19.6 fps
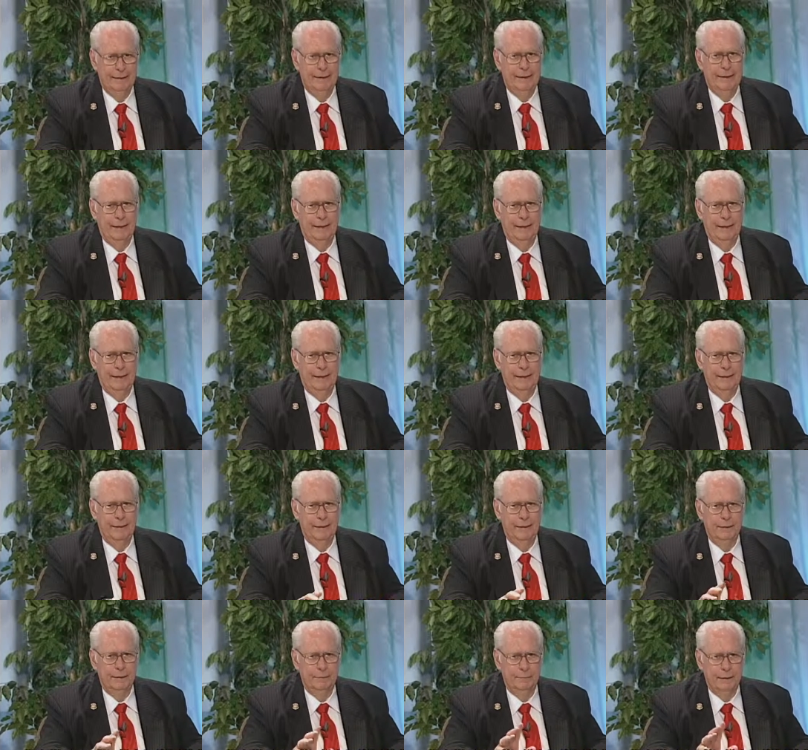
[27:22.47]

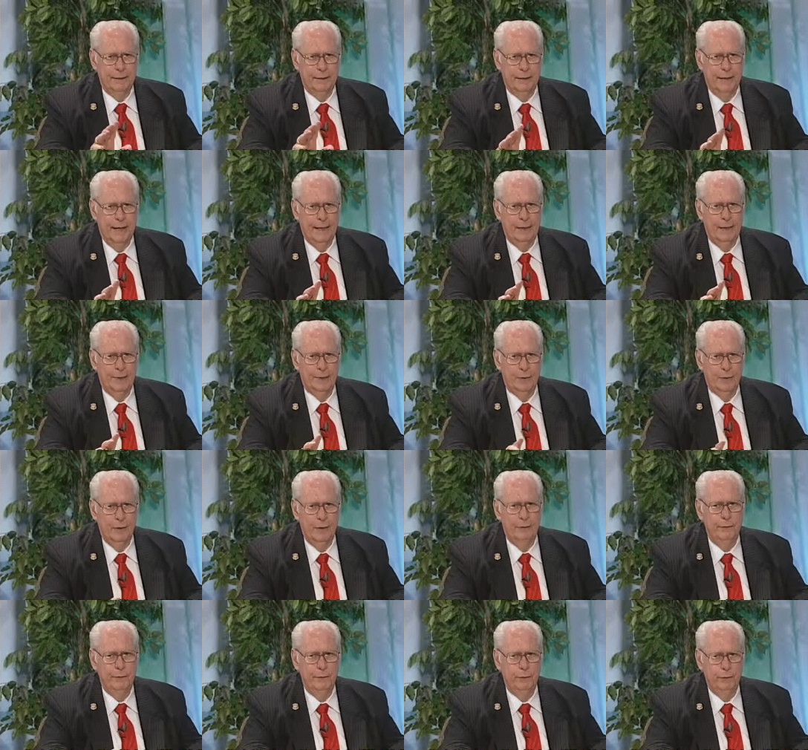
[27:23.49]
And but God has a
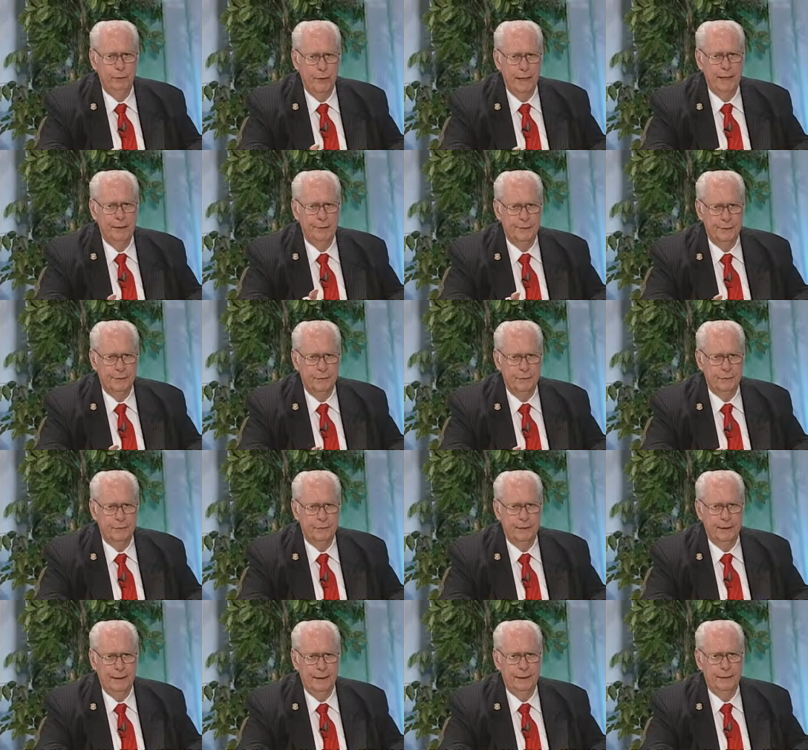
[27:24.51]
way for you to raise those
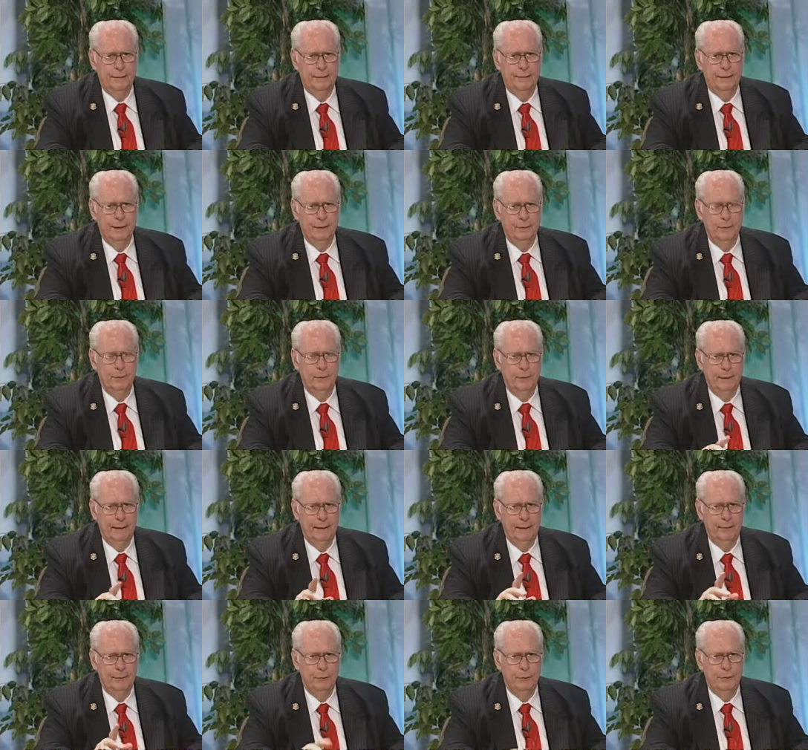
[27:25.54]
kids, and we want
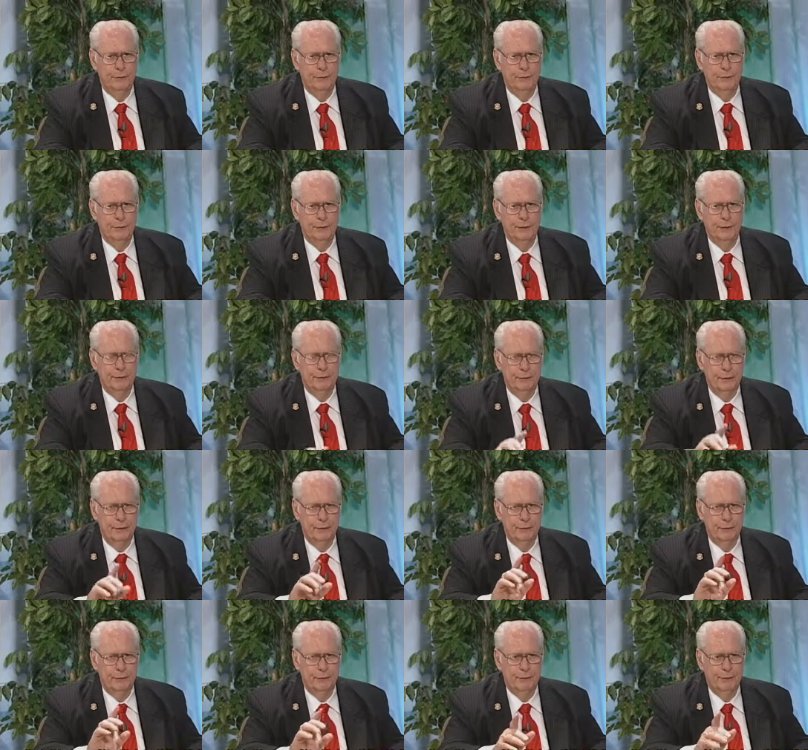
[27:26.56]
to help you at the Inner City
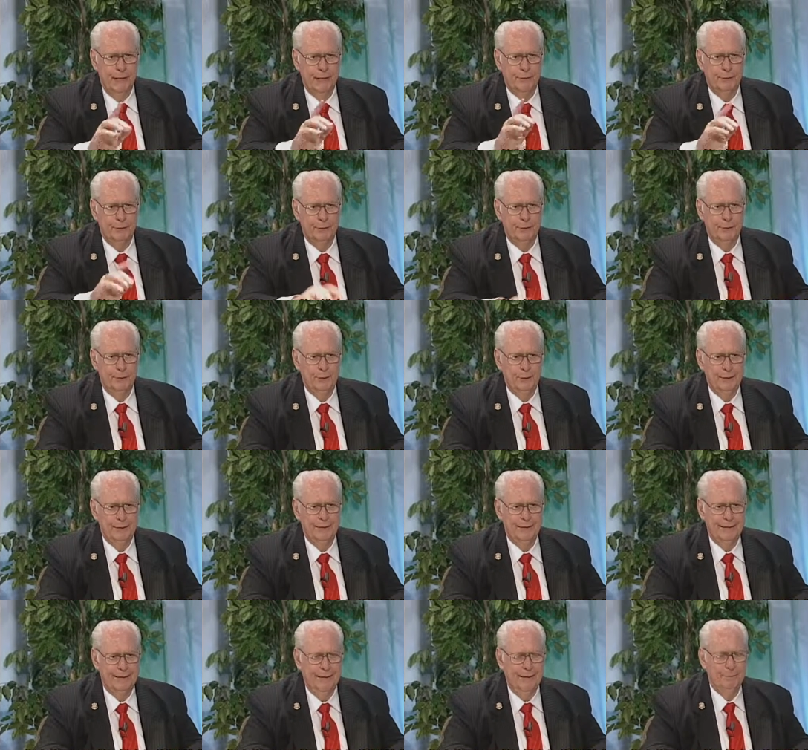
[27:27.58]
Church. Thanks for tuning
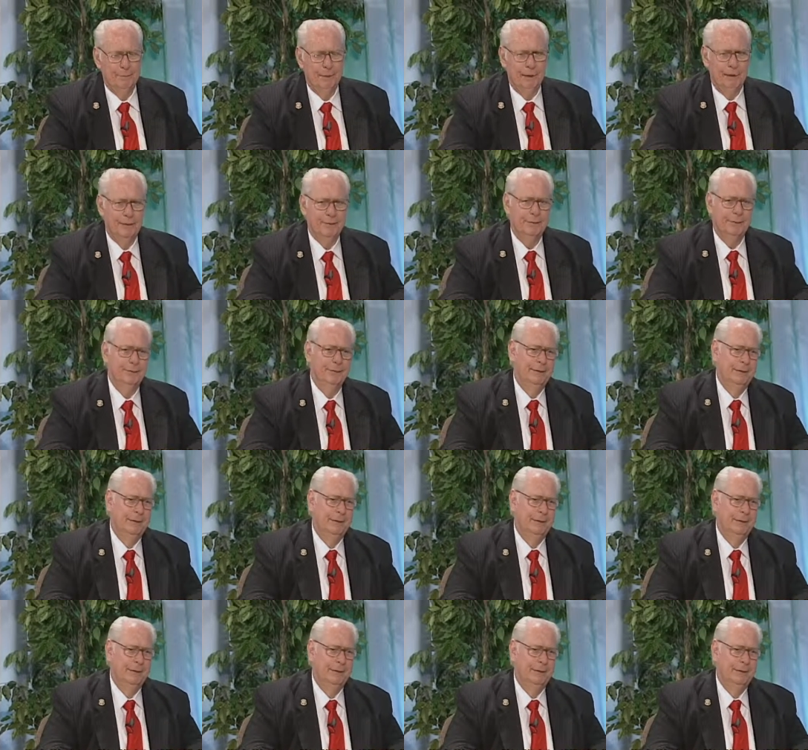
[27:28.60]
in. God bless.